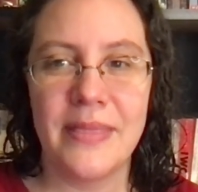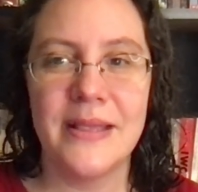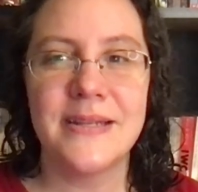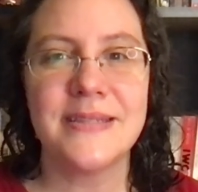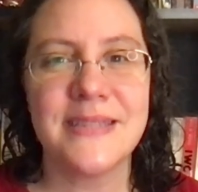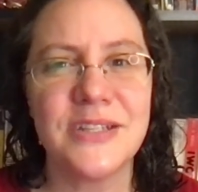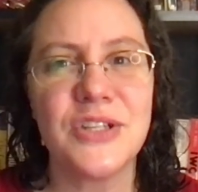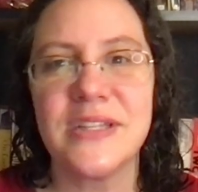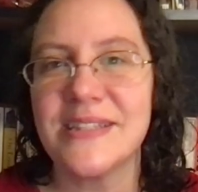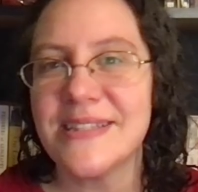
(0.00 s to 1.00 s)
The
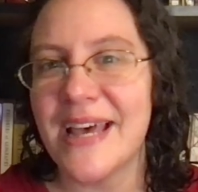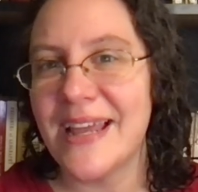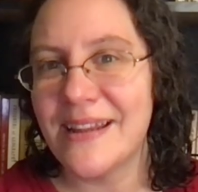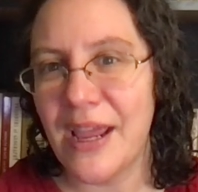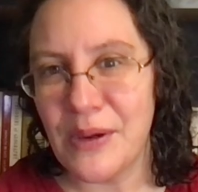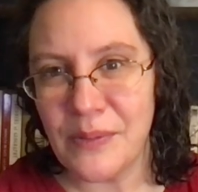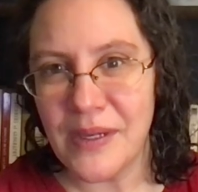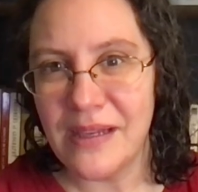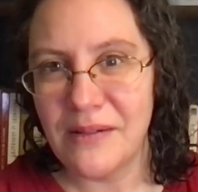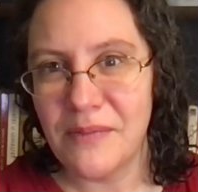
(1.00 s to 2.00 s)
decisions that
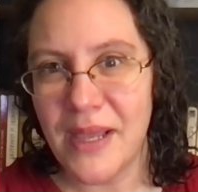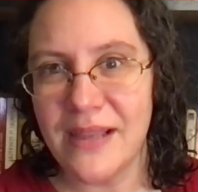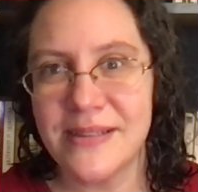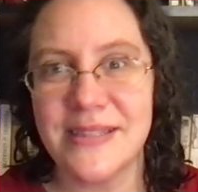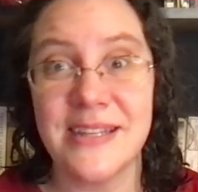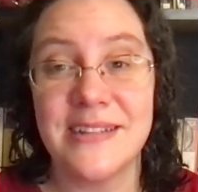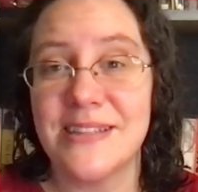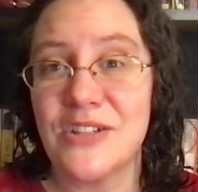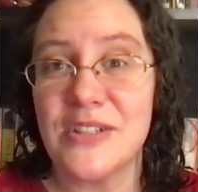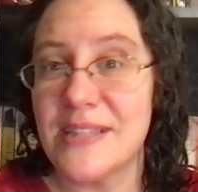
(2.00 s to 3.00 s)
Irene makes, the
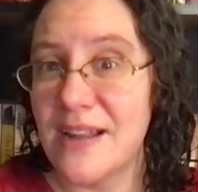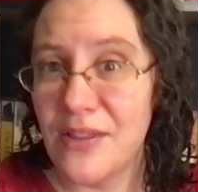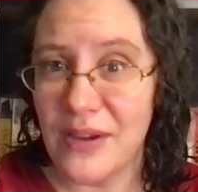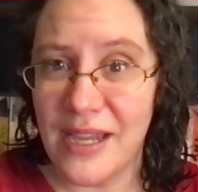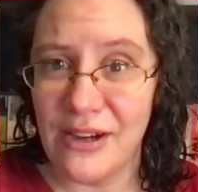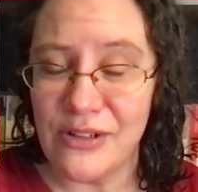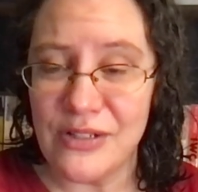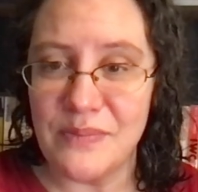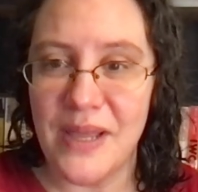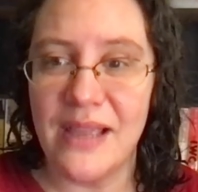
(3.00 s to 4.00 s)
decisions that other
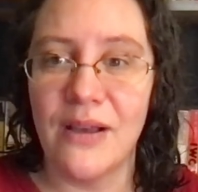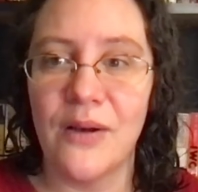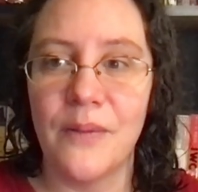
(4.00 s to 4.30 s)
characters make,